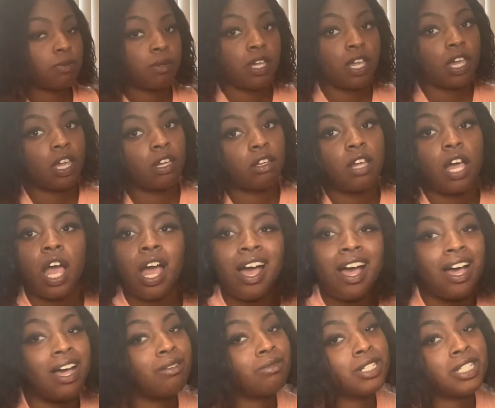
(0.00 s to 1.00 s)
playing.
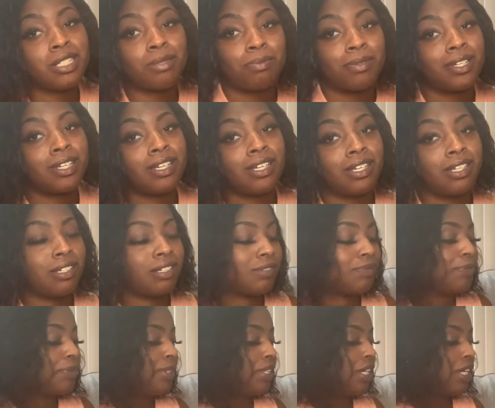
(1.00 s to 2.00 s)
I'm just playing.
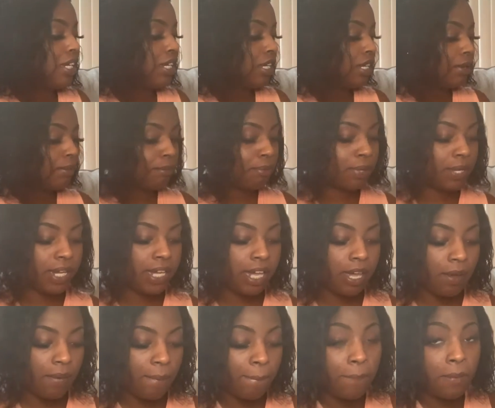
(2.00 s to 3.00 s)

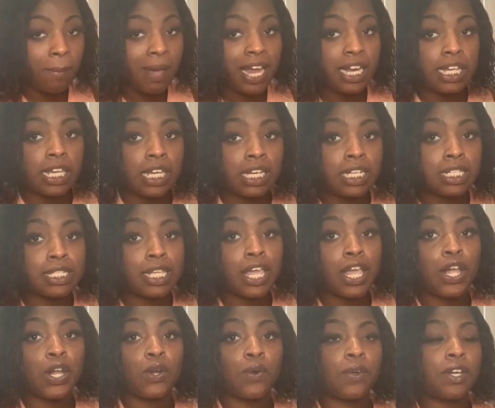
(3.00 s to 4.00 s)
But we about to get this
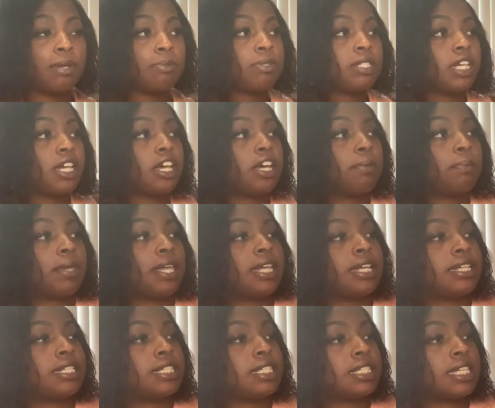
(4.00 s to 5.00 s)
hair crimped up
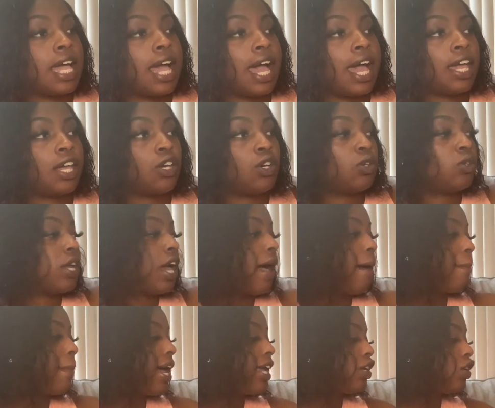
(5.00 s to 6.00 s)
and styled.
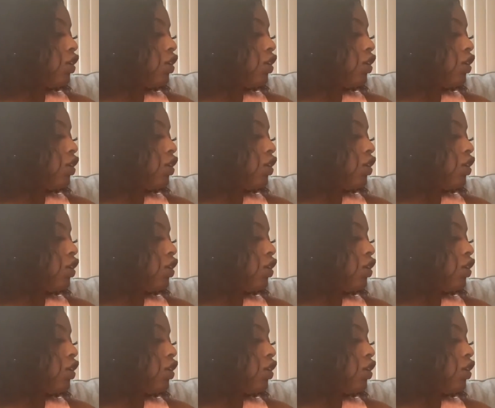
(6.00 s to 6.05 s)
I'm about